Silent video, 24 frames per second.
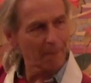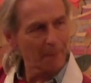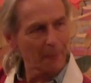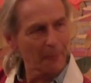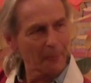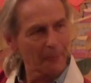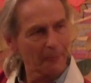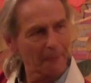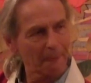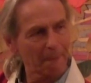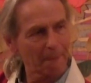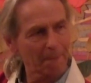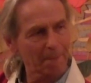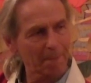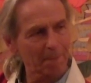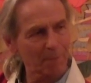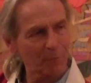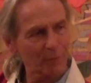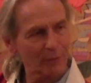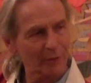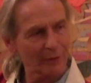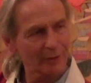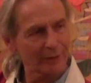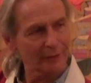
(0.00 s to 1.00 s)
seem
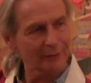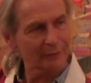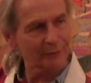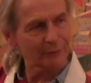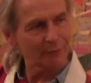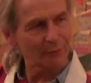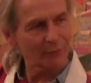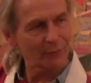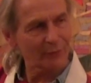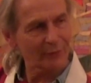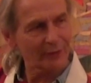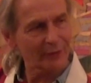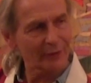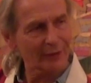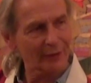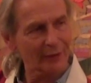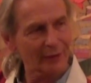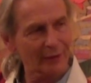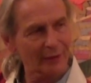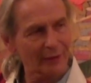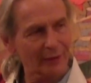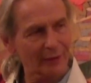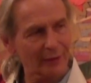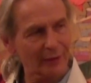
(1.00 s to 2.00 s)
quite deserving of
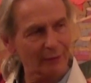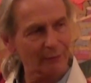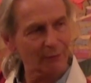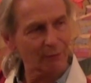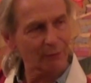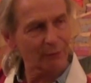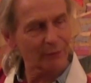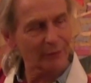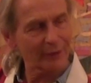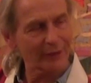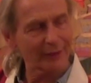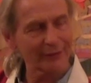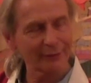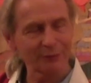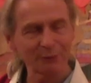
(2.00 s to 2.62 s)
that title. So,